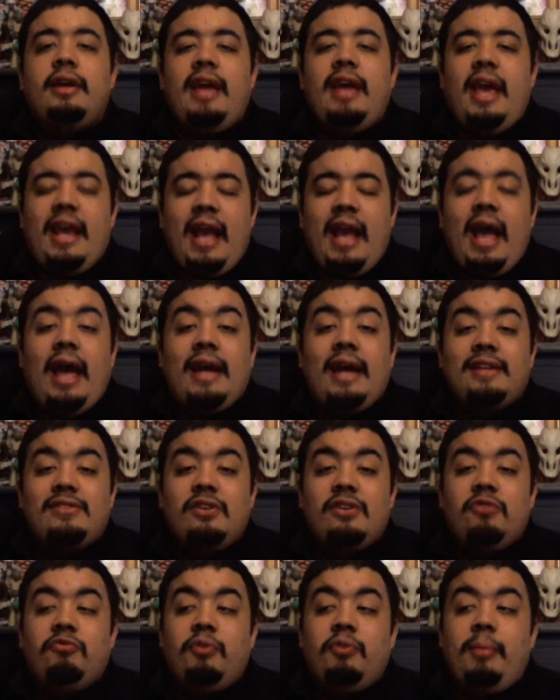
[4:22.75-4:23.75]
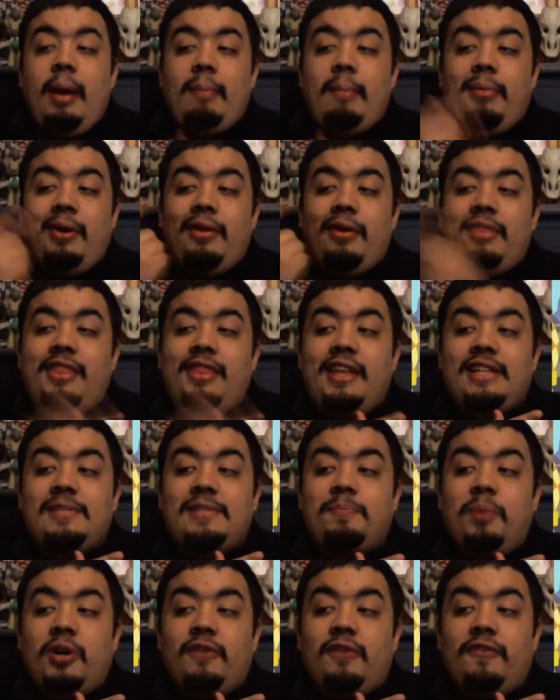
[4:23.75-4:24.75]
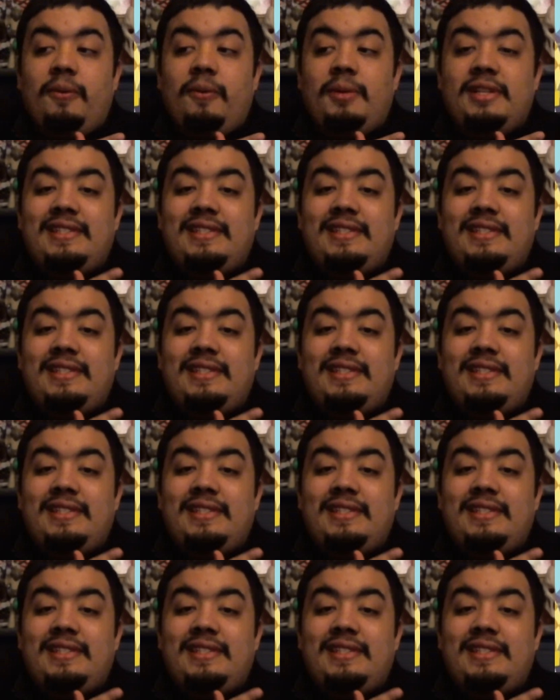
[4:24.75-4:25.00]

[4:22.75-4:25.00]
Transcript: Hey guys, remember this book from